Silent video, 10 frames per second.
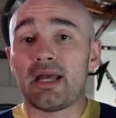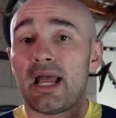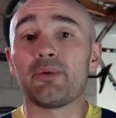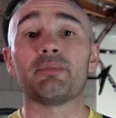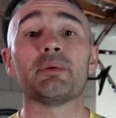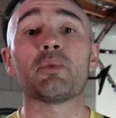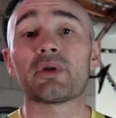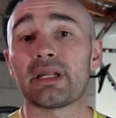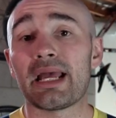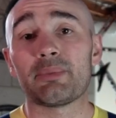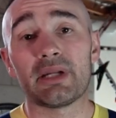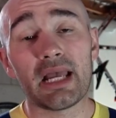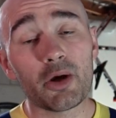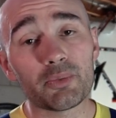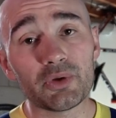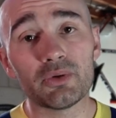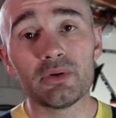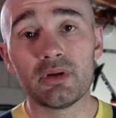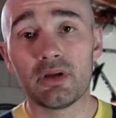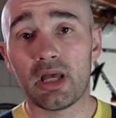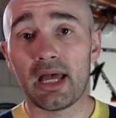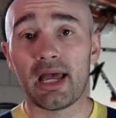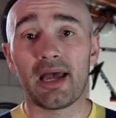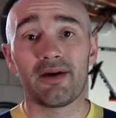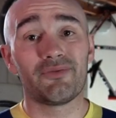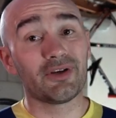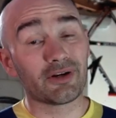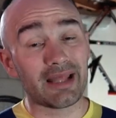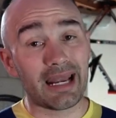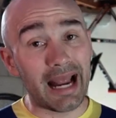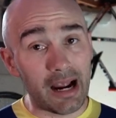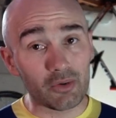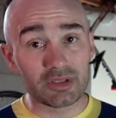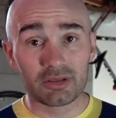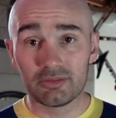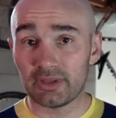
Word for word: I would be more than happy to help you uh, figure that out.